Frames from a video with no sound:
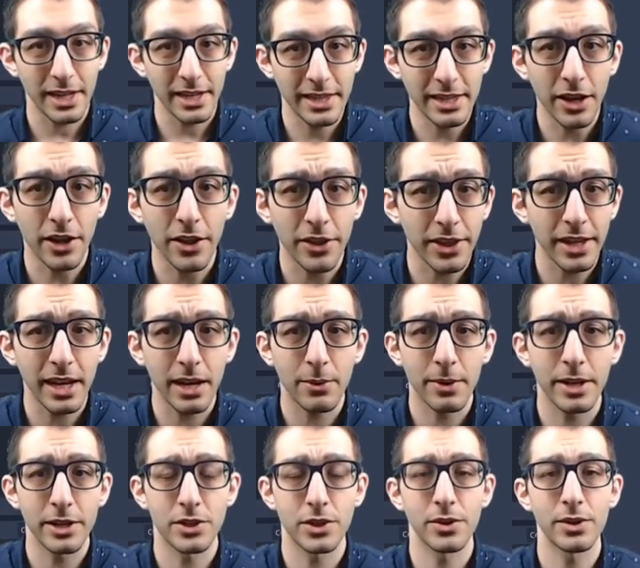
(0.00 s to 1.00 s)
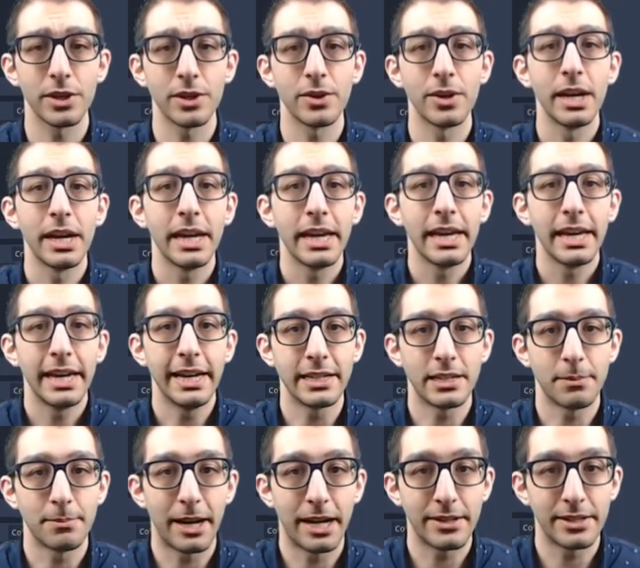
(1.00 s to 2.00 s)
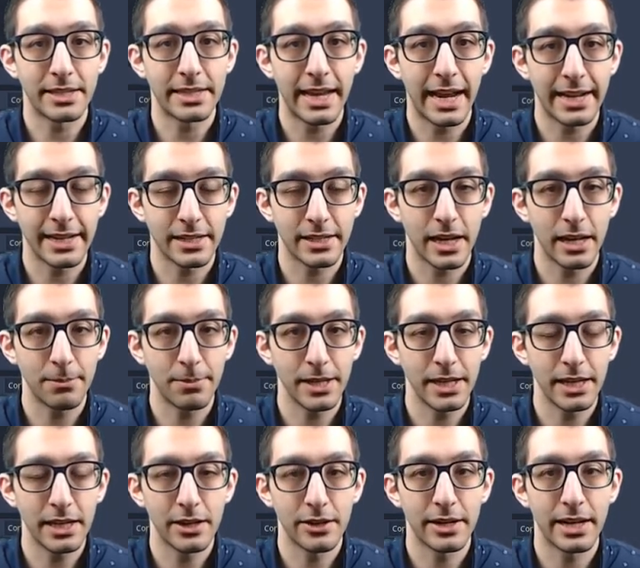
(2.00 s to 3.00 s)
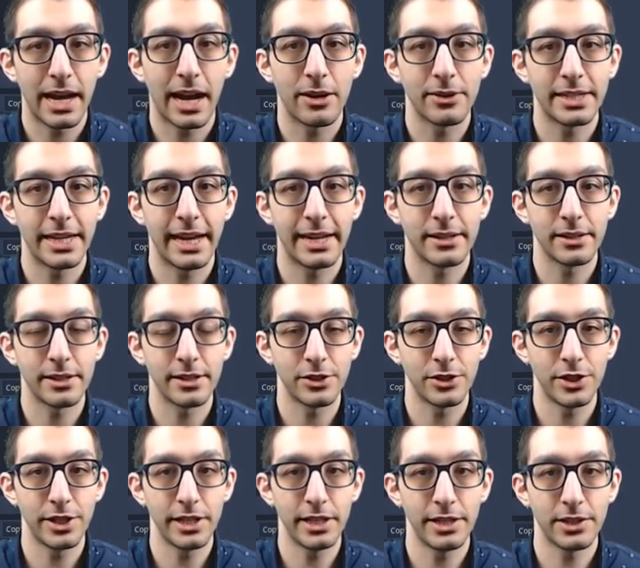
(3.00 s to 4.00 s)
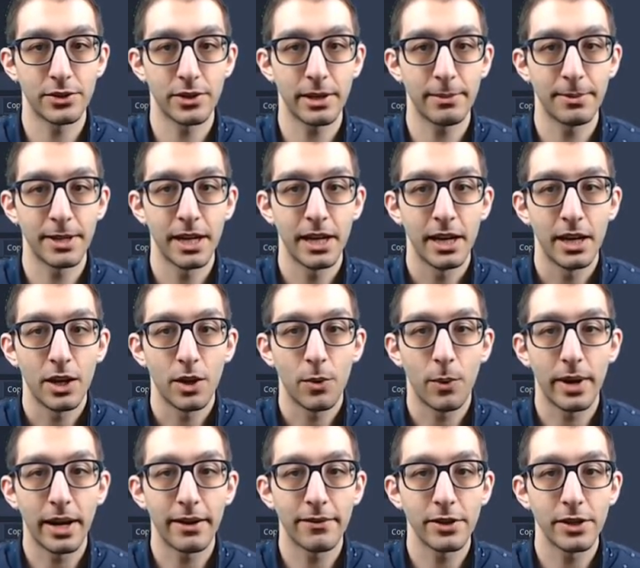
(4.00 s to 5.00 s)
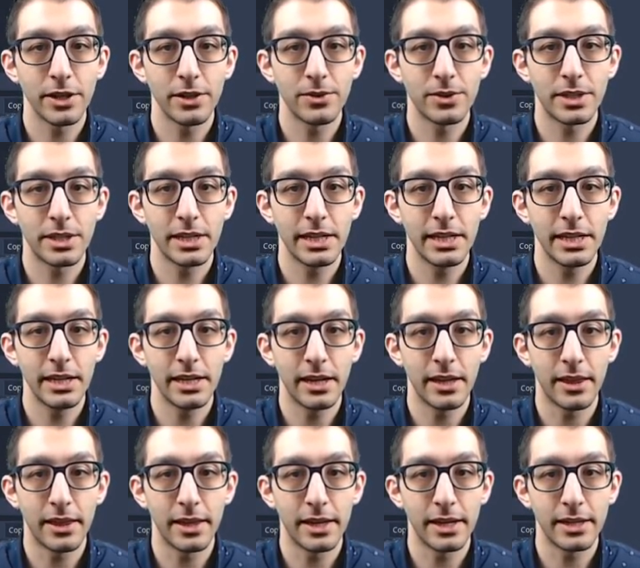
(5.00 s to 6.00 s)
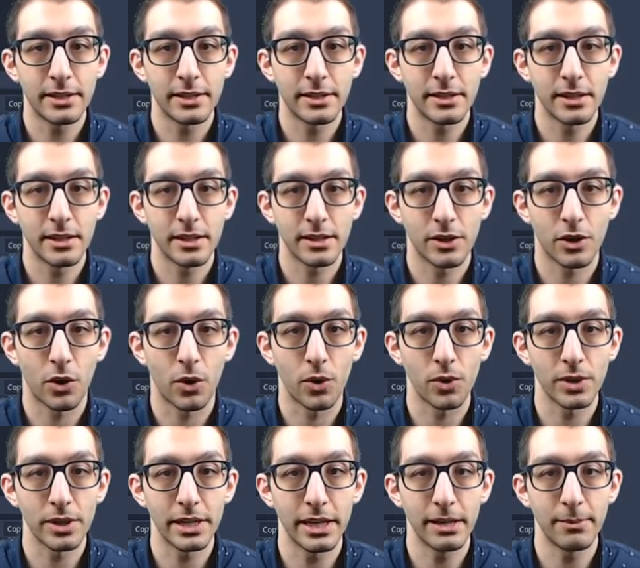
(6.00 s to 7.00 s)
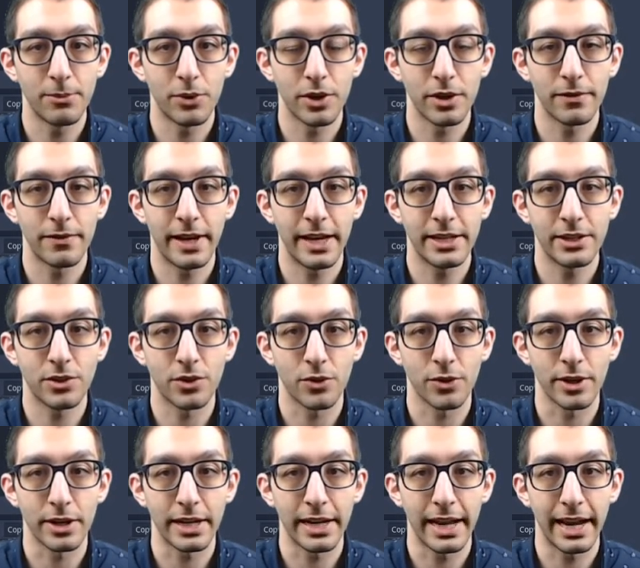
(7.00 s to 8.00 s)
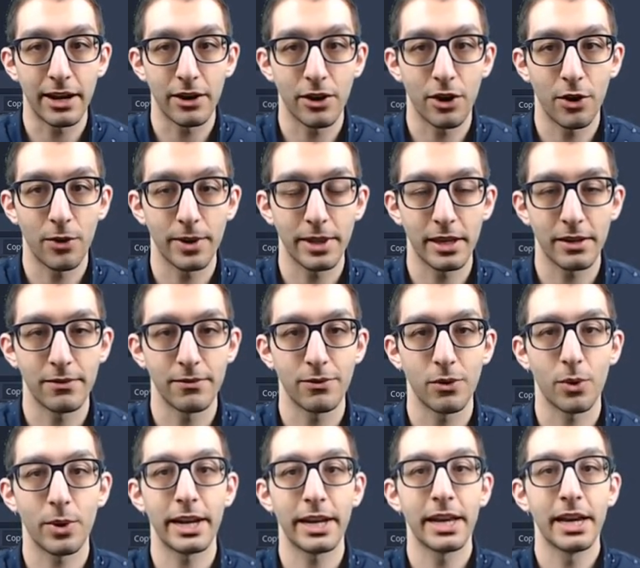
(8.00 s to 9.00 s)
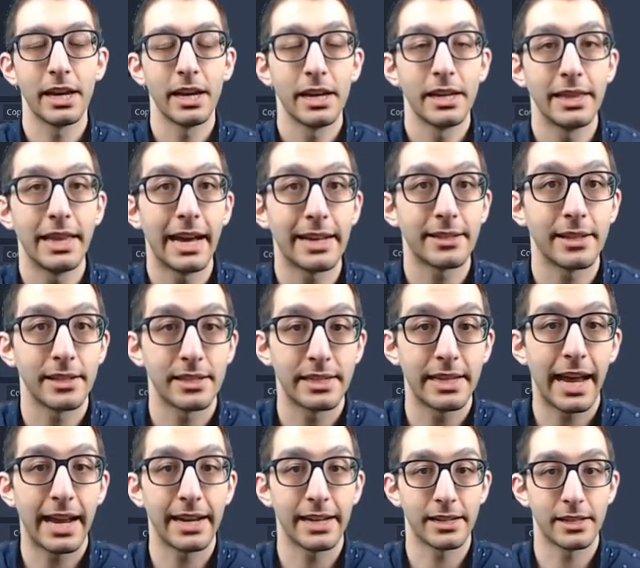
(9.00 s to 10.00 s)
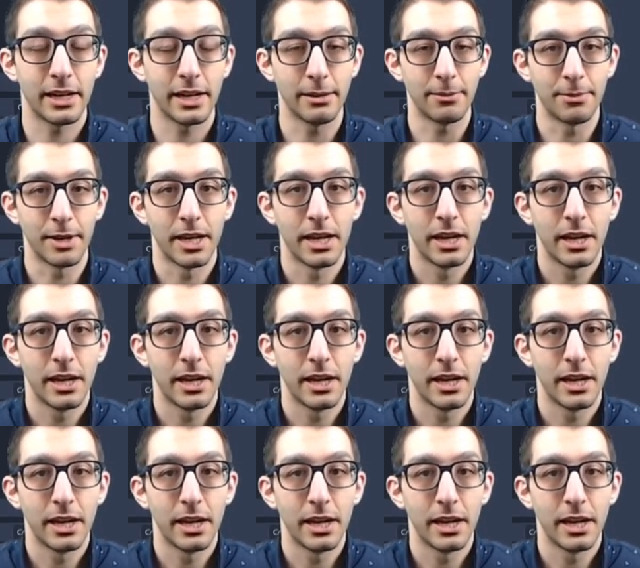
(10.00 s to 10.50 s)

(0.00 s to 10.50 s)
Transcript: The other thing I want to show you is about static typing here and how it's handled in GDScript. Whenever you see this colon input event or an arrow and then void, that's a static type.